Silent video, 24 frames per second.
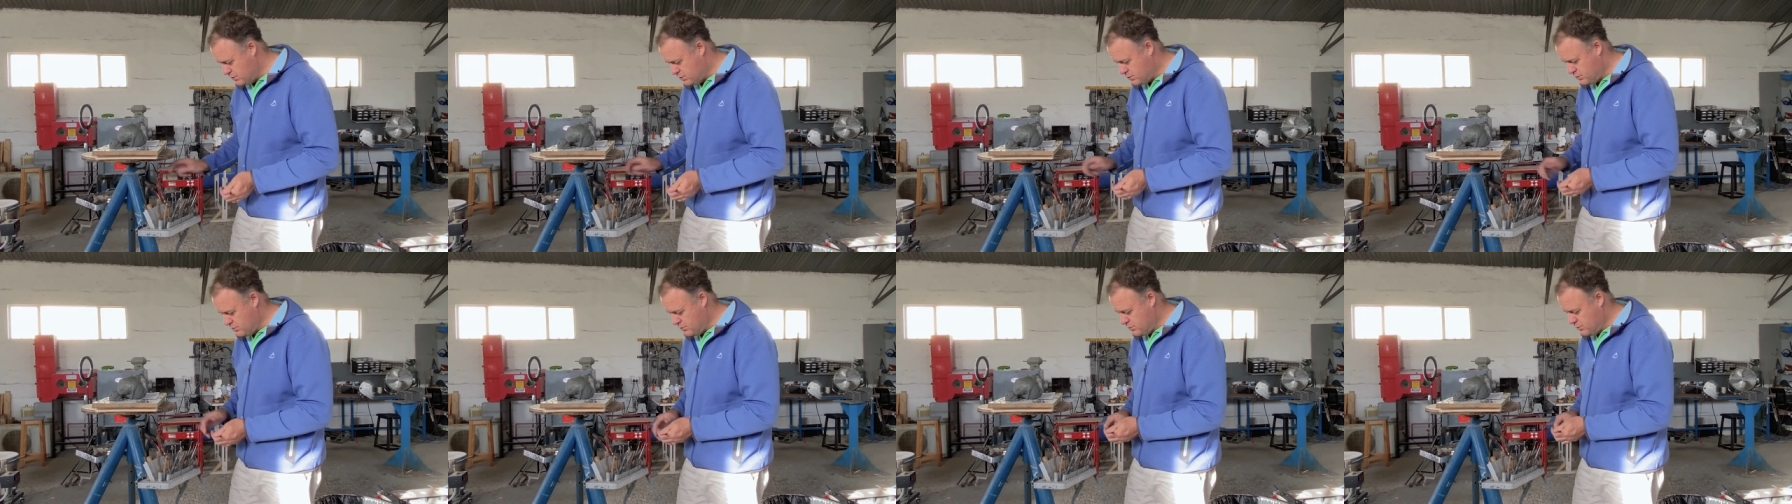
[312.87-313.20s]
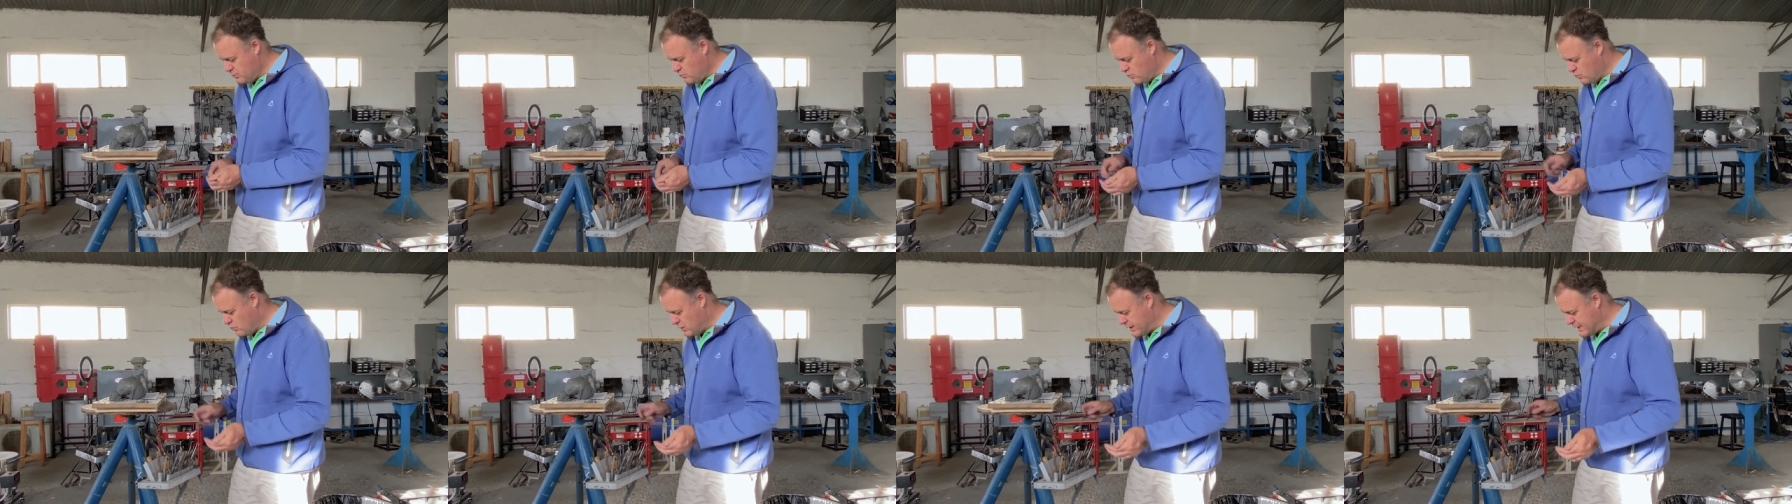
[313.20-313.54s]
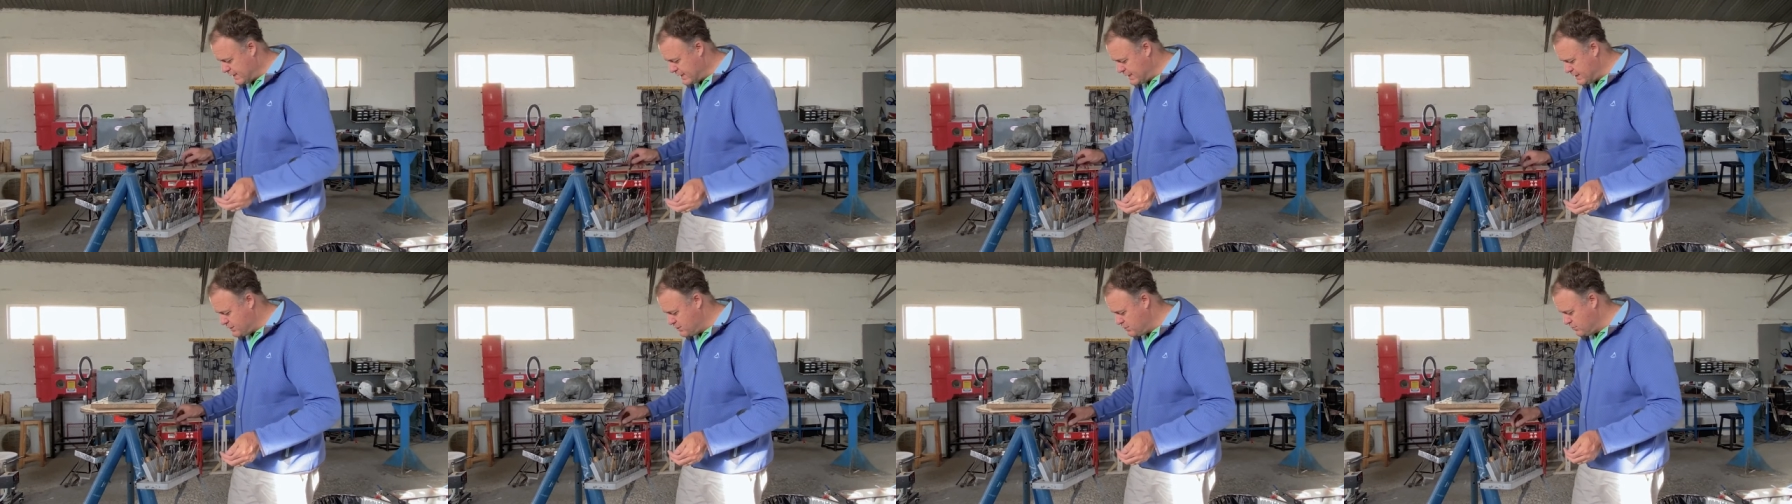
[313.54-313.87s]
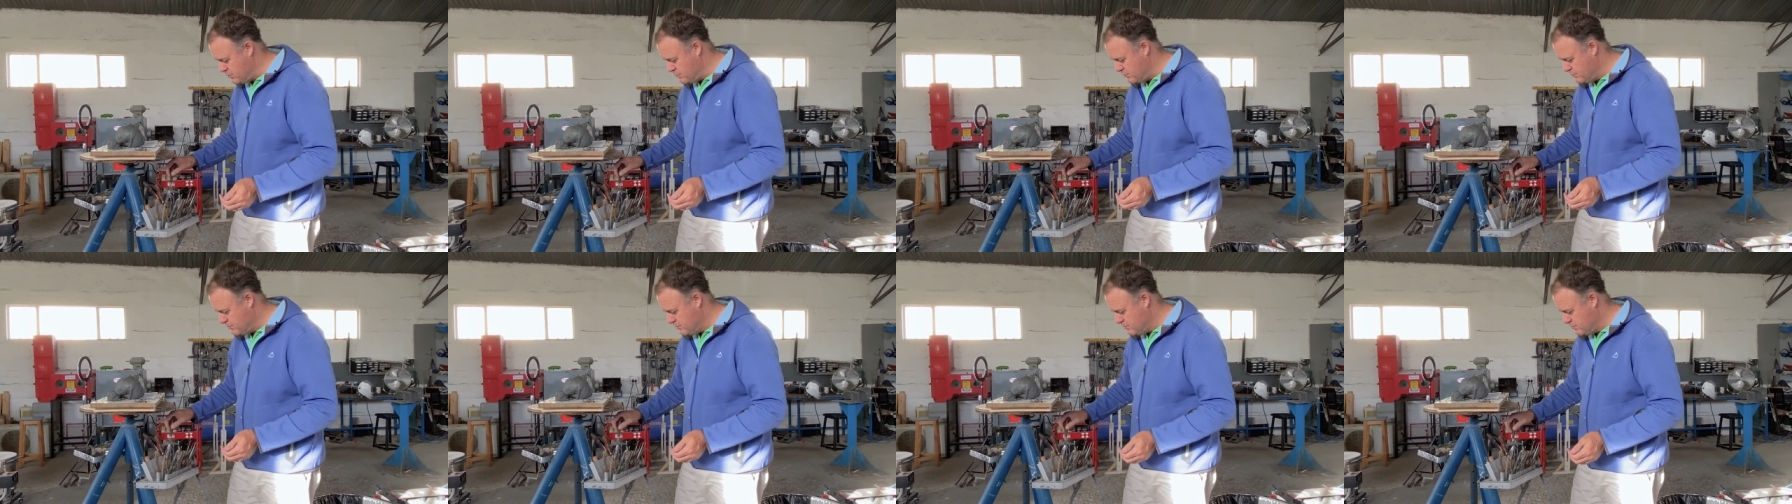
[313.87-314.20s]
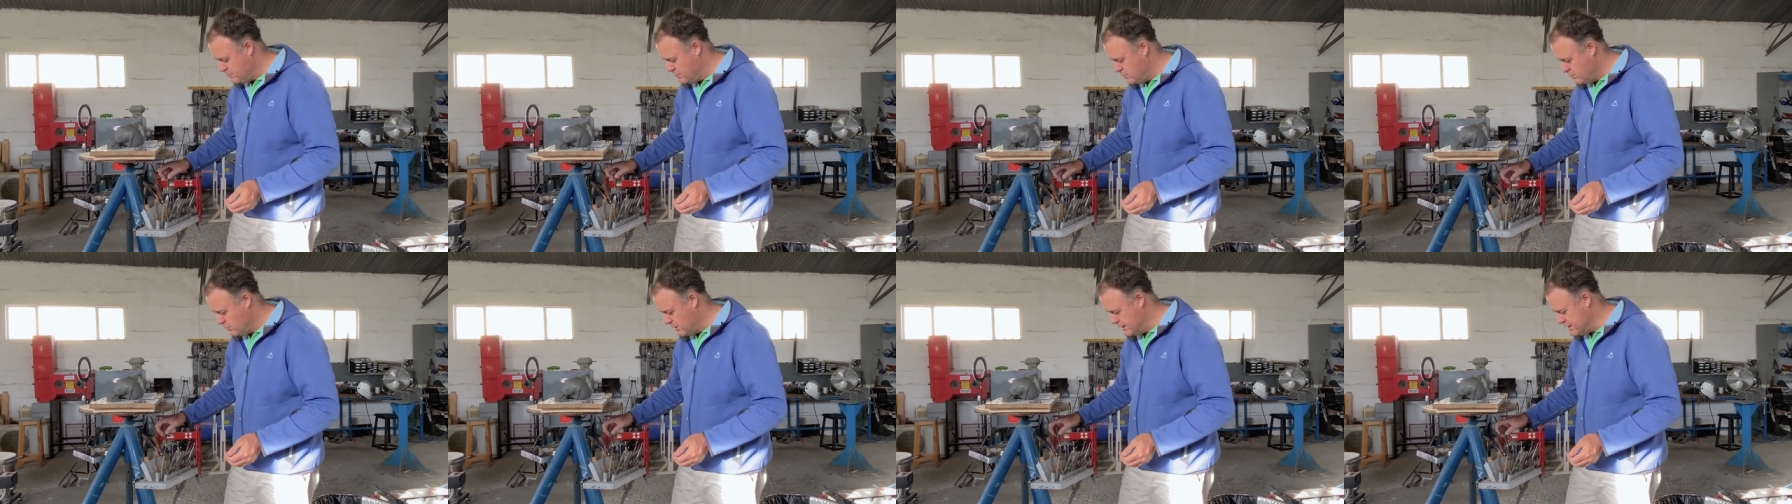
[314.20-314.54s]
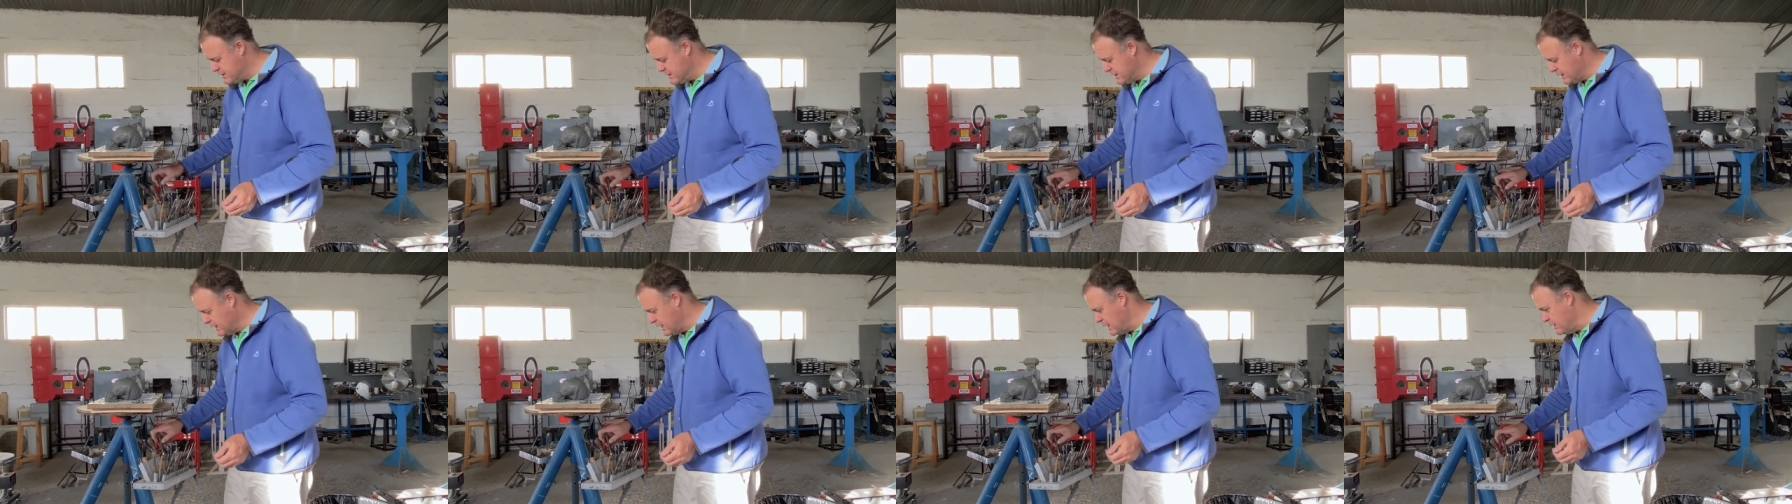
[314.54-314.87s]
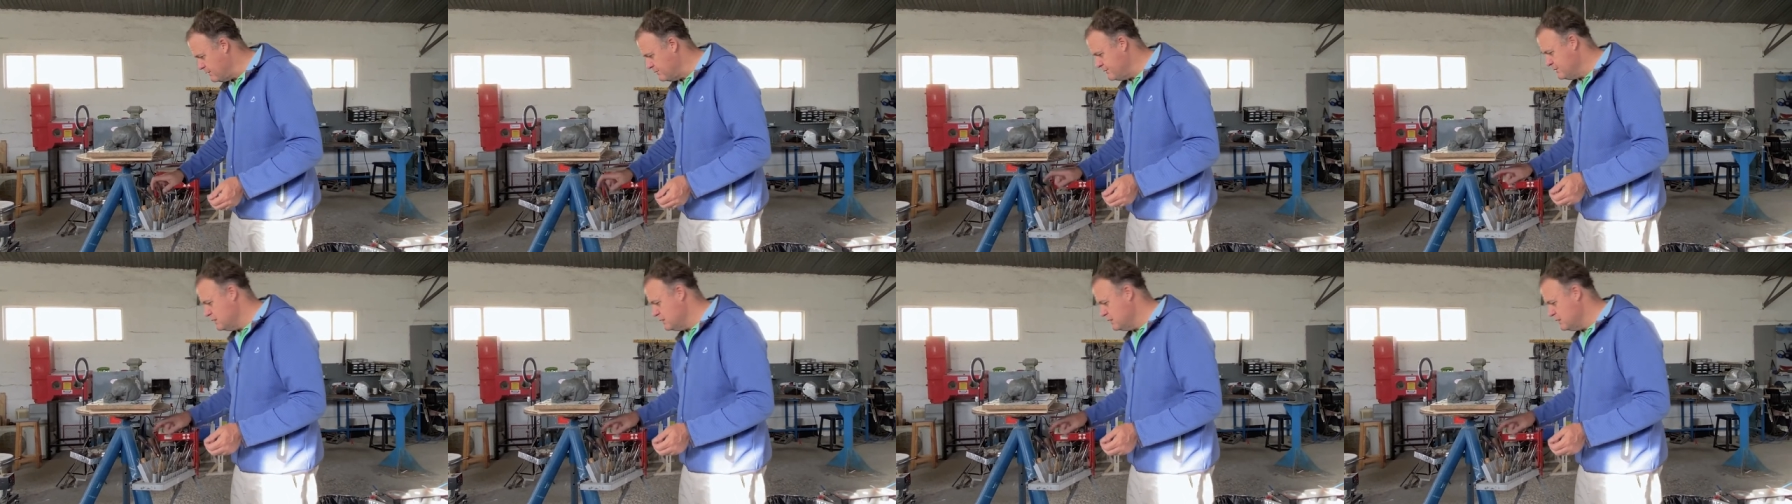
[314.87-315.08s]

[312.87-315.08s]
do what I do. Once again,